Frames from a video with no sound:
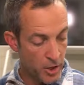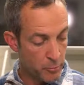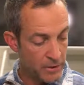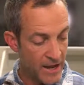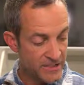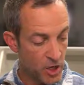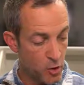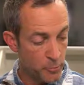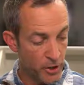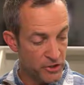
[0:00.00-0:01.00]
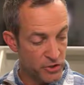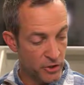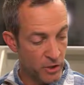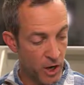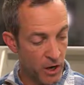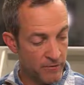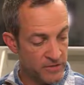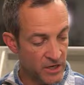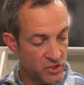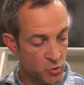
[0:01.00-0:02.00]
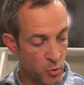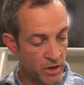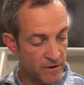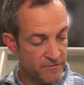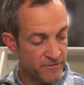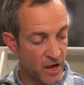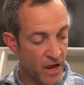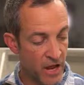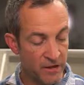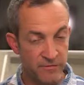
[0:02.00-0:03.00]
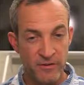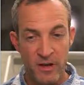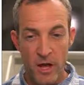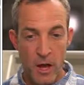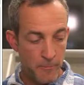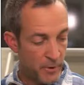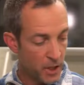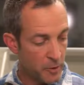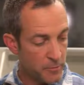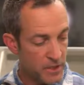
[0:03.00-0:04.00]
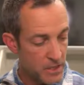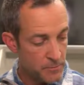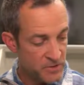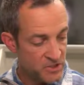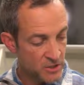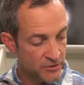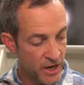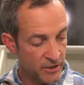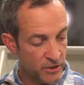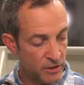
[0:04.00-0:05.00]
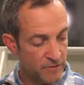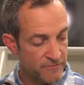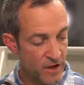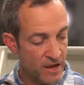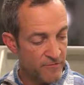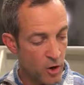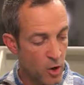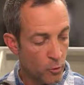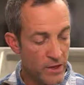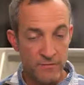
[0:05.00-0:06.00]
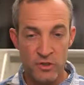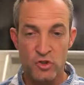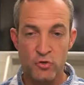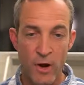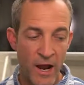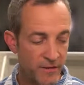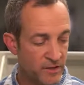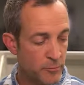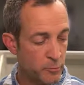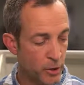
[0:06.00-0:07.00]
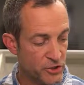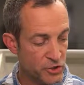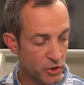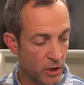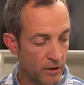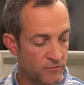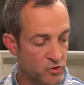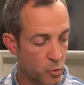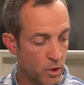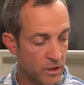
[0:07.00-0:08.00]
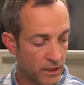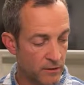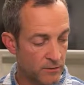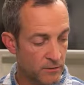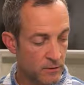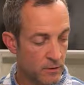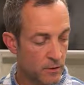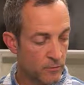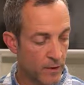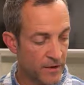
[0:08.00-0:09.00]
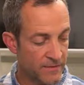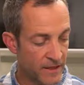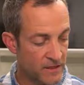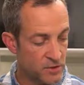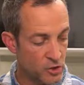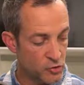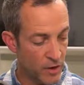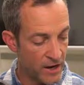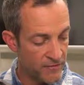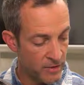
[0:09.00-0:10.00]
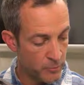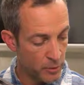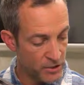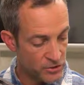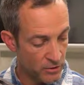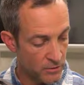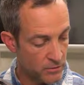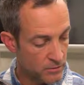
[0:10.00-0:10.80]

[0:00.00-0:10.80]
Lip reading: plateau pressure of, say, 25, but our PEEP is still down here at 5. We have a driving pressure of 20, right? That is our driving pressure.